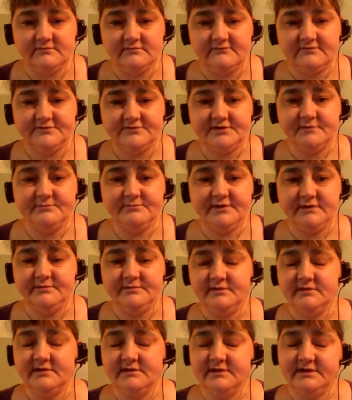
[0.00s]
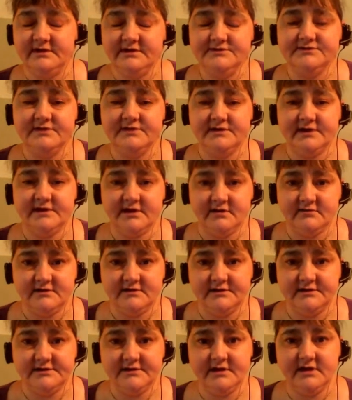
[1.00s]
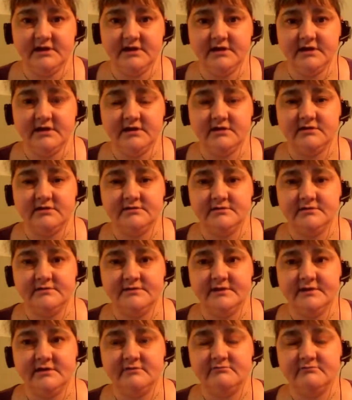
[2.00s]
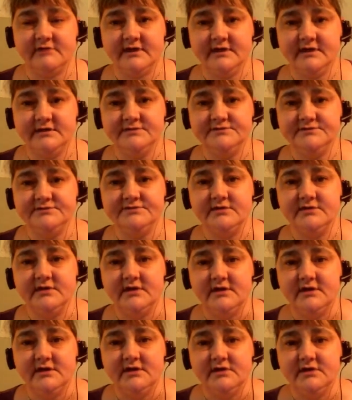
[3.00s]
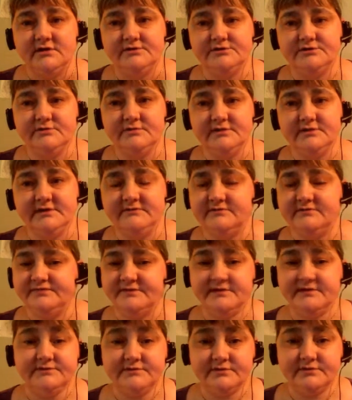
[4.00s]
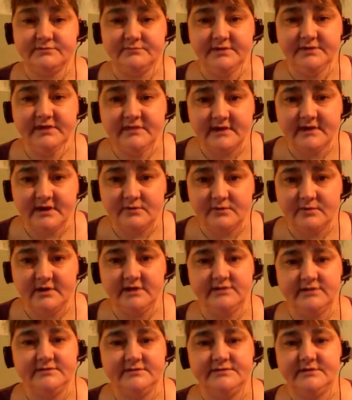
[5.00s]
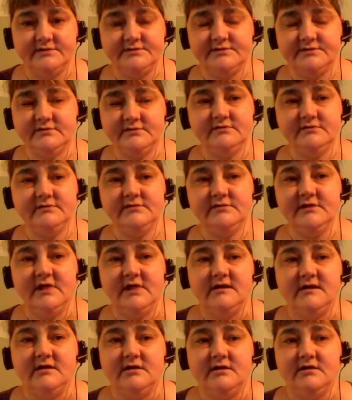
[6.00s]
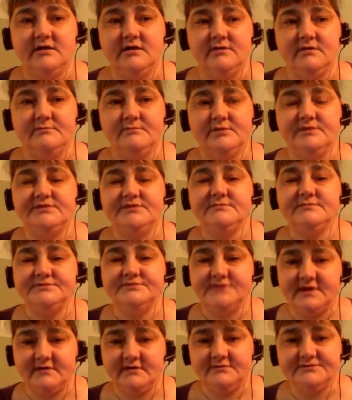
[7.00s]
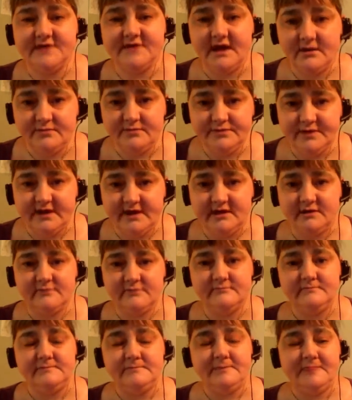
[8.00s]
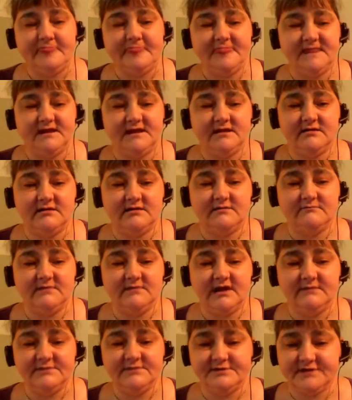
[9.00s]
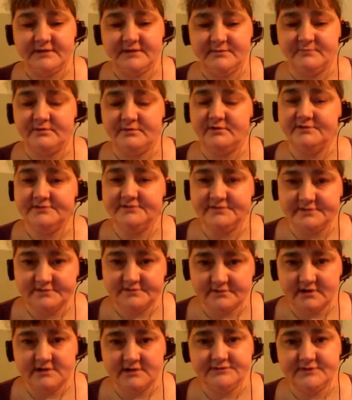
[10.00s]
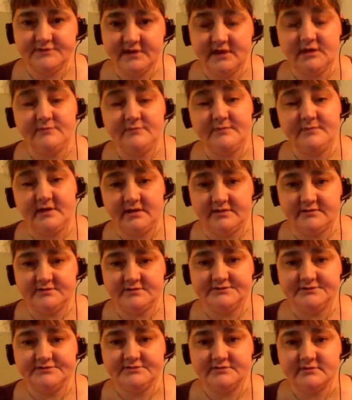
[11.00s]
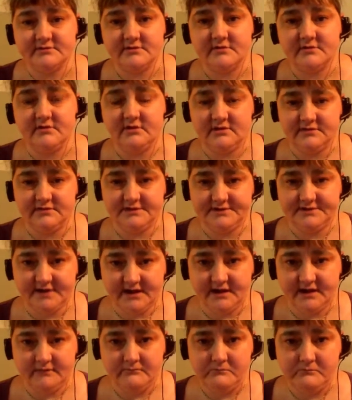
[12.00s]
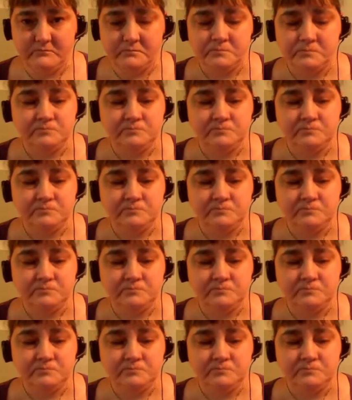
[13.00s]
For some people it is inherent, and they're raised to believe that they shouldn't be that way, that they shouldn't put themselves out there. I'm the type of person that tries to help others all the time.